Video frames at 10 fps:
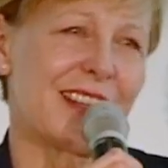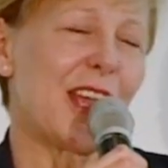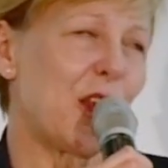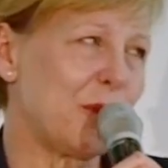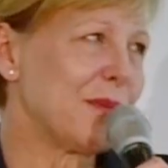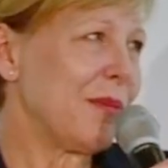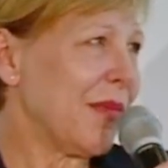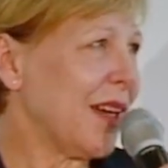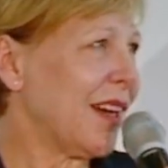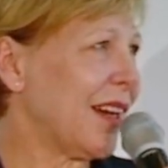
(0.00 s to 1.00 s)
game
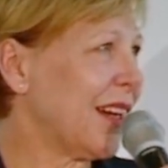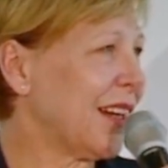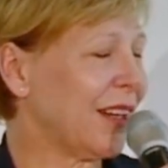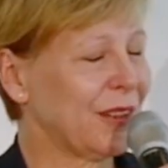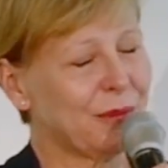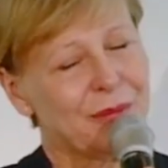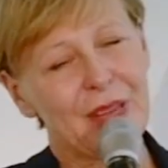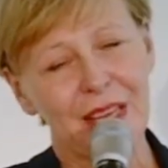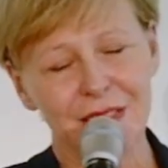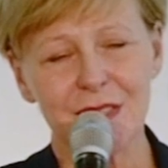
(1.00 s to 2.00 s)

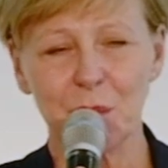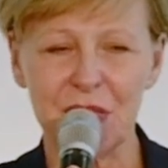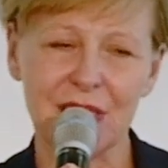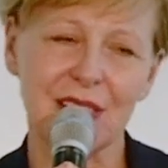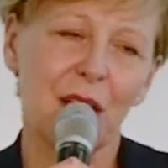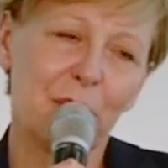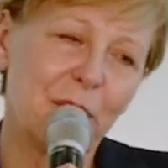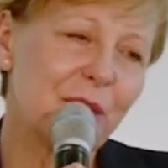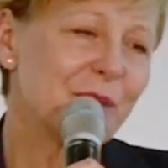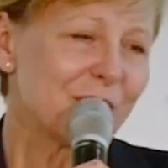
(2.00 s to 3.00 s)
ends up at
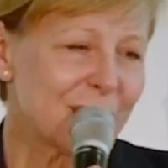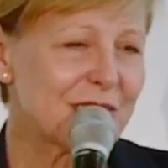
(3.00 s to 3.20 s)
some